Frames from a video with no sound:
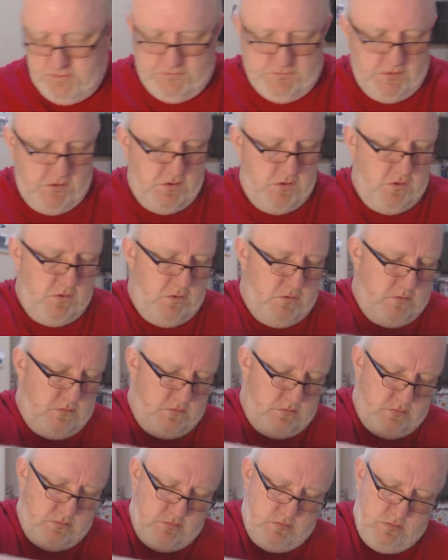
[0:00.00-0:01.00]
So
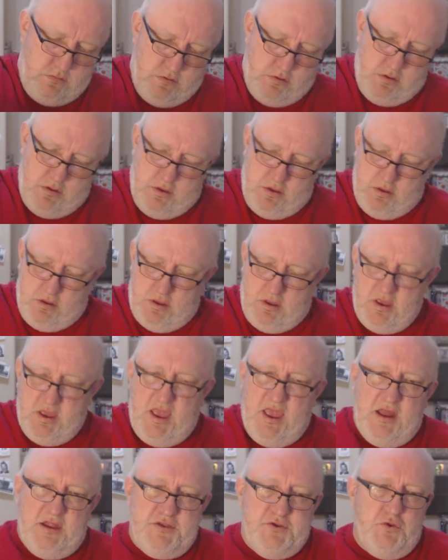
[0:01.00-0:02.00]
I
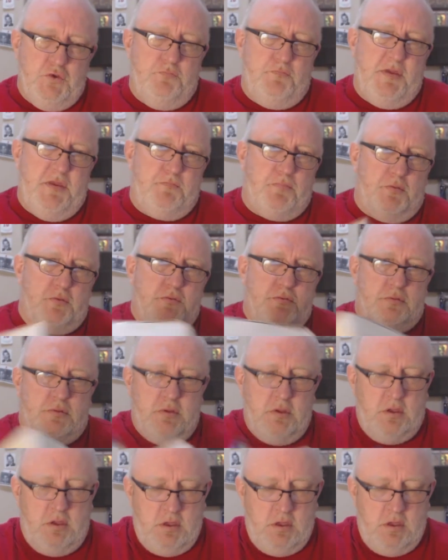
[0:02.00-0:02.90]
had two people